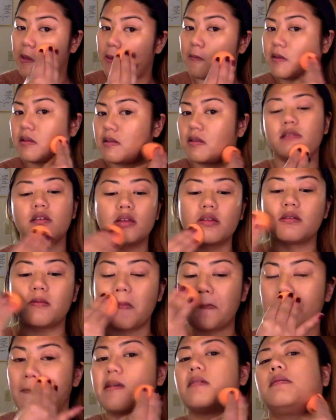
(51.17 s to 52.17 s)

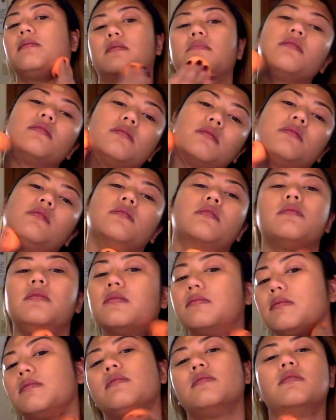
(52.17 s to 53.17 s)
foundation all the way
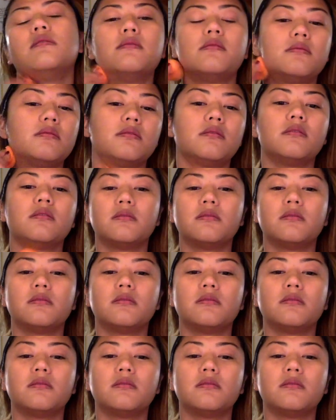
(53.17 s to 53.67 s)
to your neck,